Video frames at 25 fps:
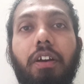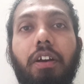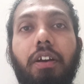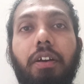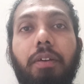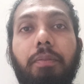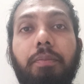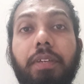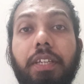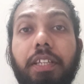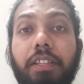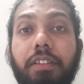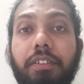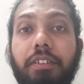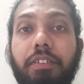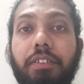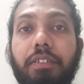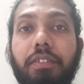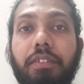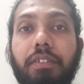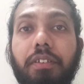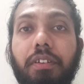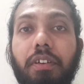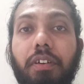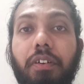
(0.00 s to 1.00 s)

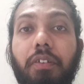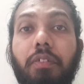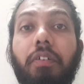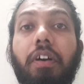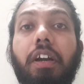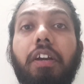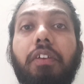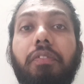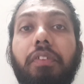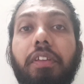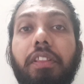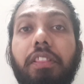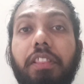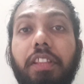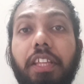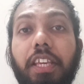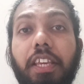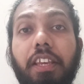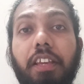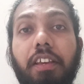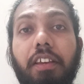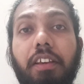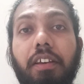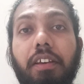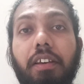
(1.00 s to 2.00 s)
means what we
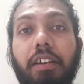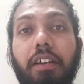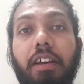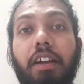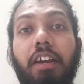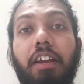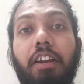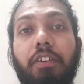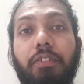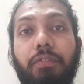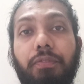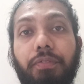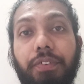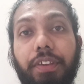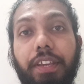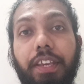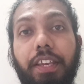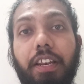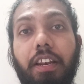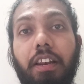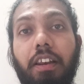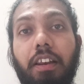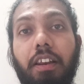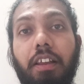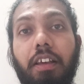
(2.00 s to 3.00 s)
think and feel
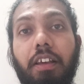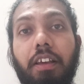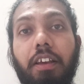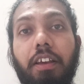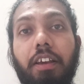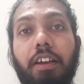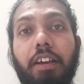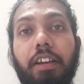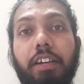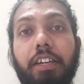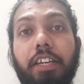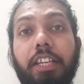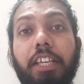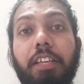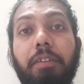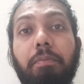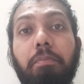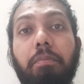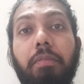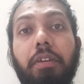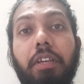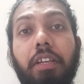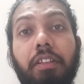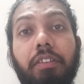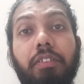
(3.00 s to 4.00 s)
deep
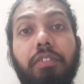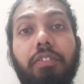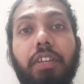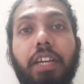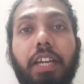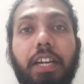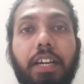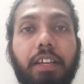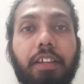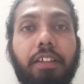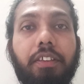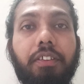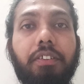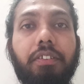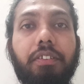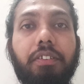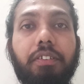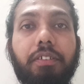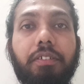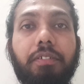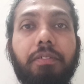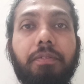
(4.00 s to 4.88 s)
inside us.